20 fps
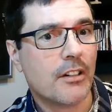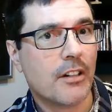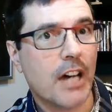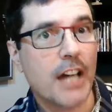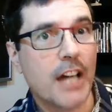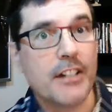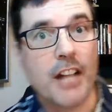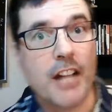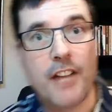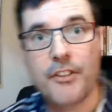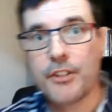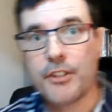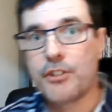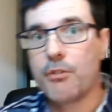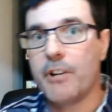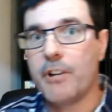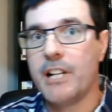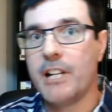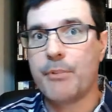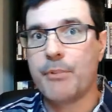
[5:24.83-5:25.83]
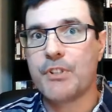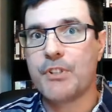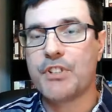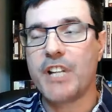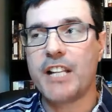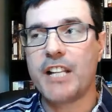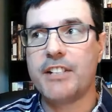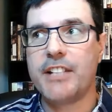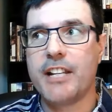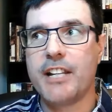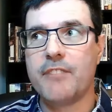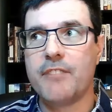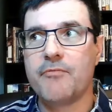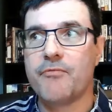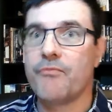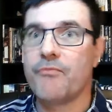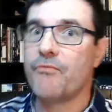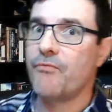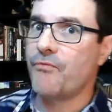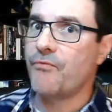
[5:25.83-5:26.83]
another 20% at
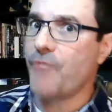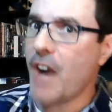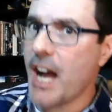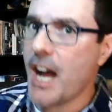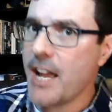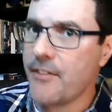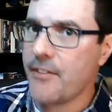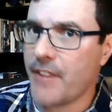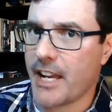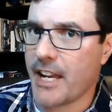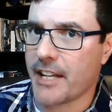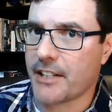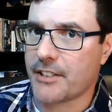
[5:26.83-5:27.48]
5x.